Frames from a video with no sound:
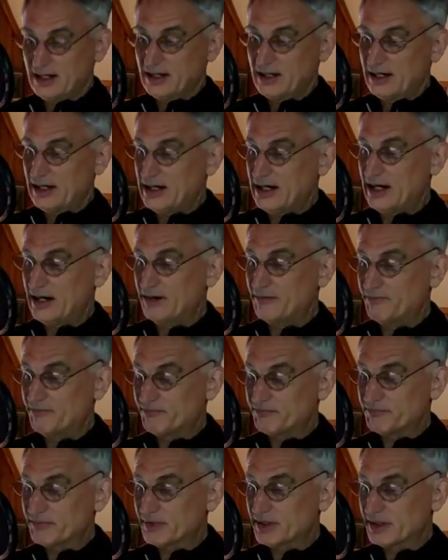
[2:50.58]

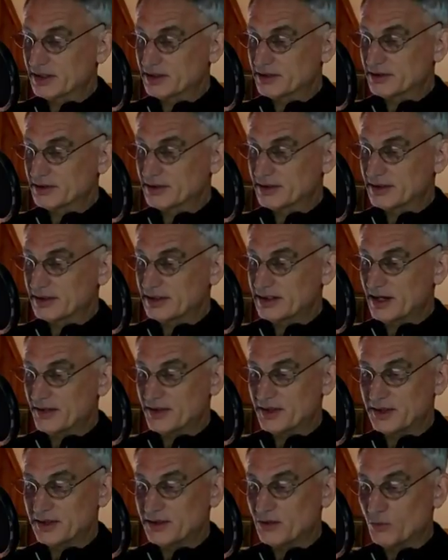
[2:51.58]

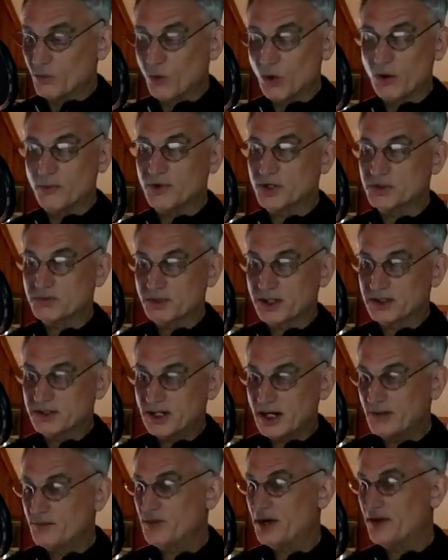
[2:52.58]
The warmer
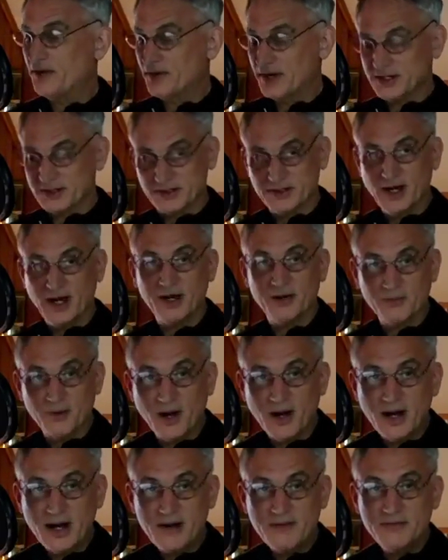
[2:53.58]
springtime weather has not
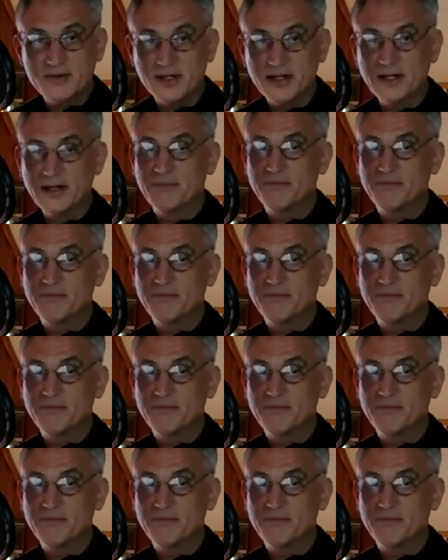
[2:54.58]
arrived,